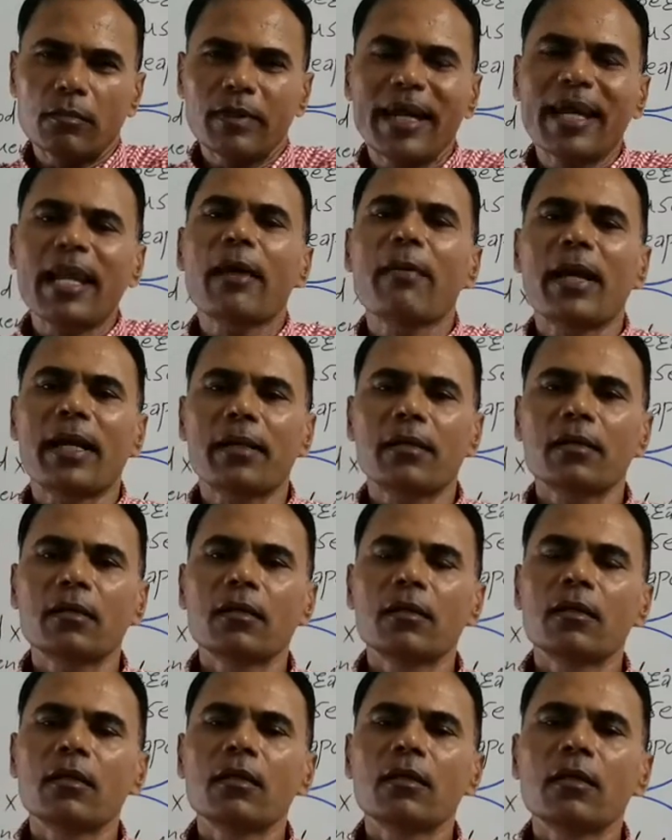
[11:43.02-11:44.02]
element.
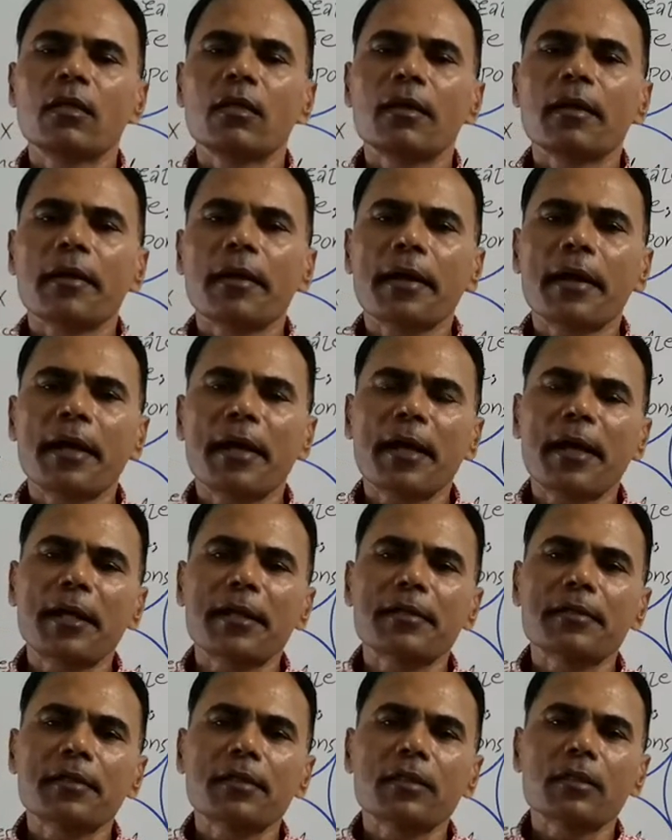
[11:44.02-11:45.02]

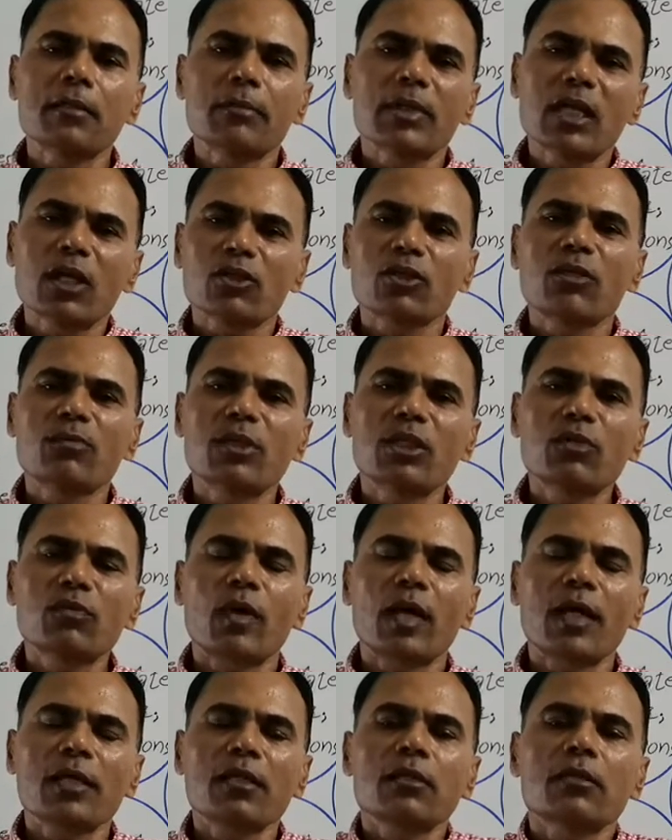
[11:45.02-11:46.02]
And because of this
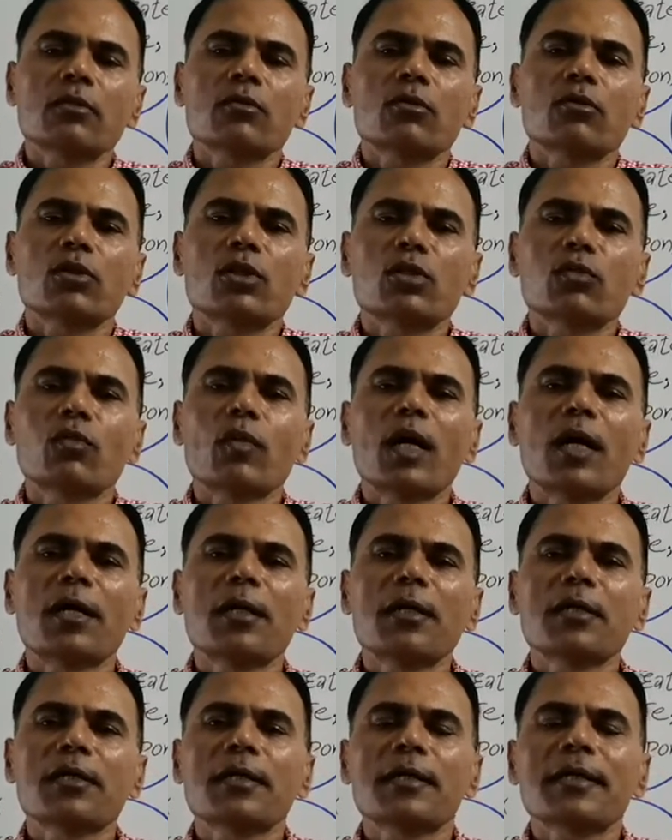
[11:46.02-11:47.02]
one, so this
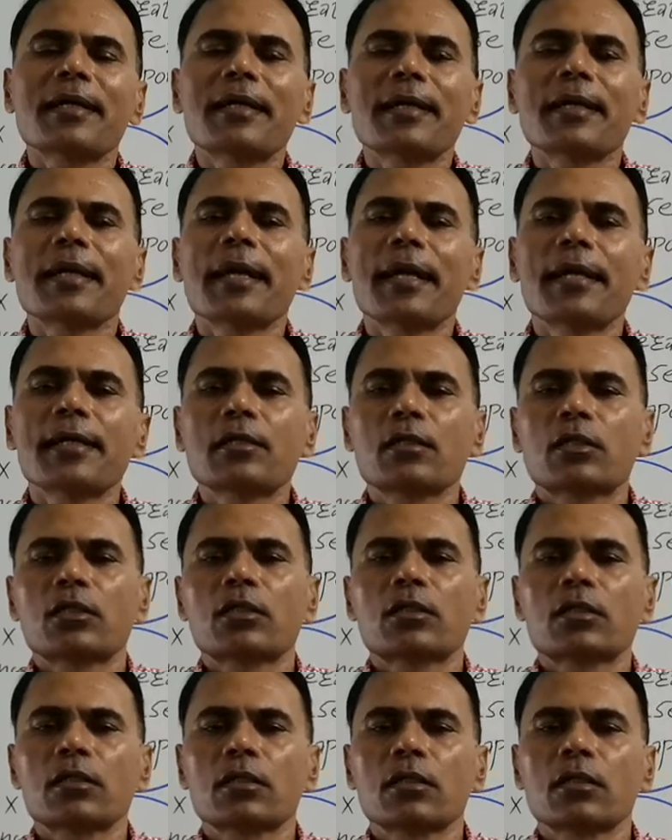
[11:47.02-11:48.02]
one
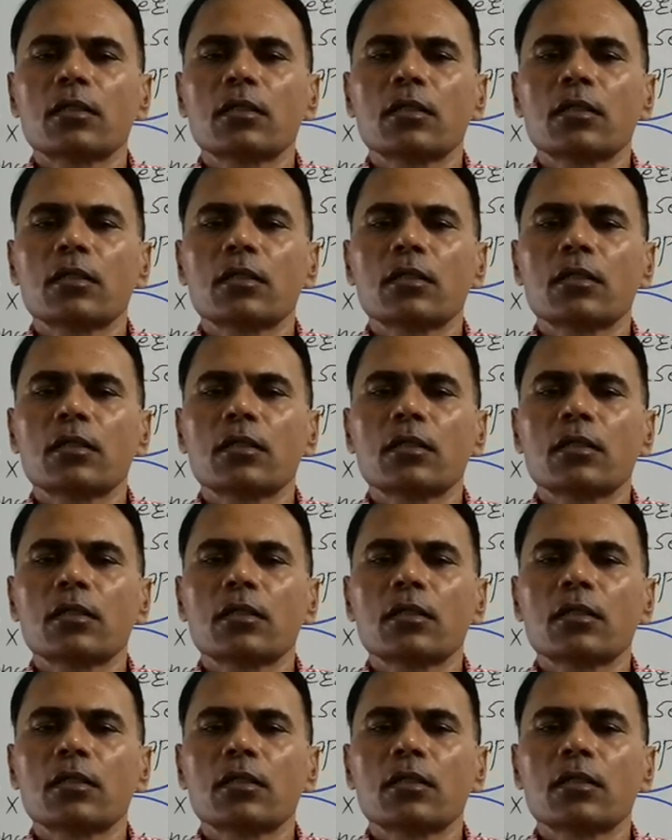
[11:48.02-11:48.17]
creates